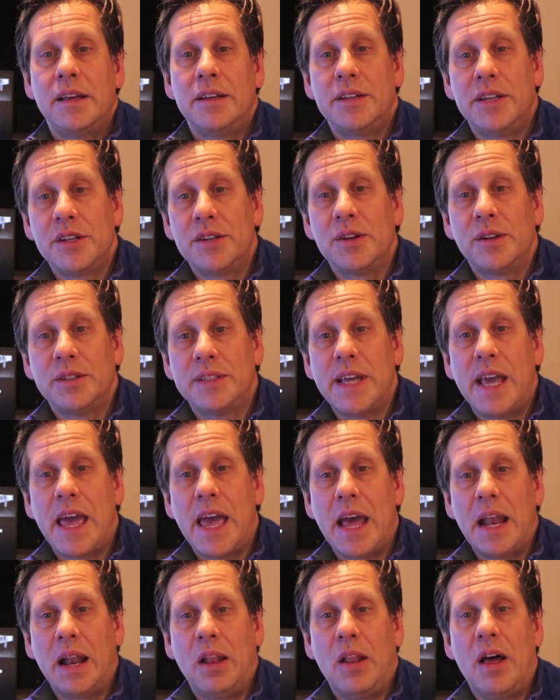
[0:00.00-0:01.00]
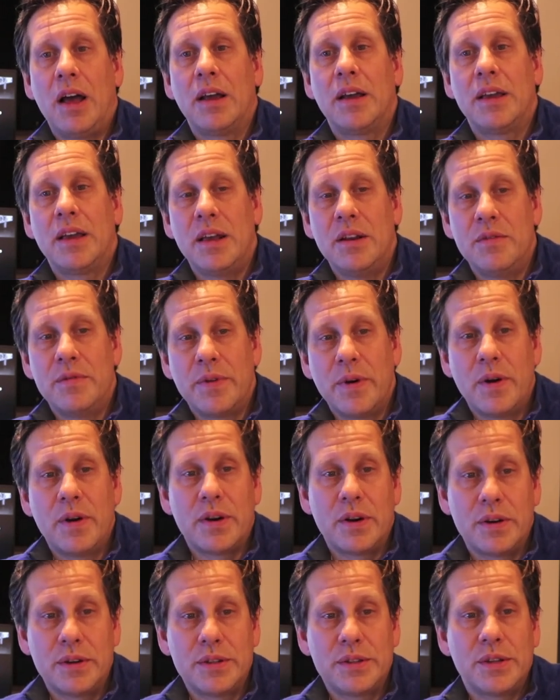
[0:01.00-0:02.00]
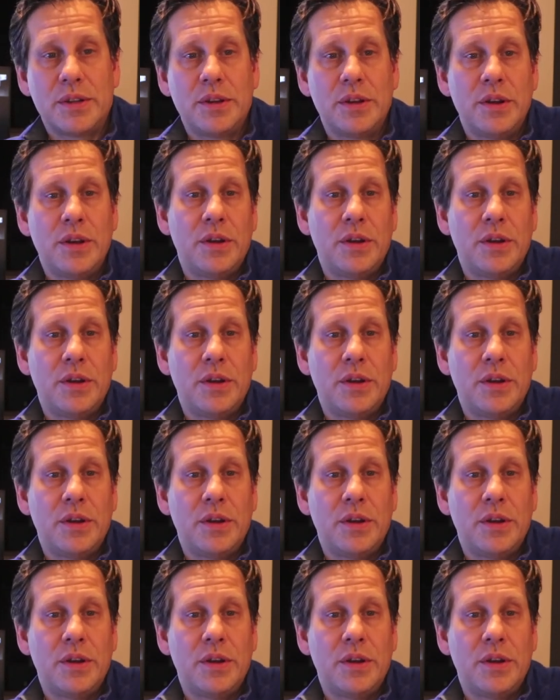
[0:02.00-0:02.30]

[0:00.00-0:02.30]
digital to analog converters,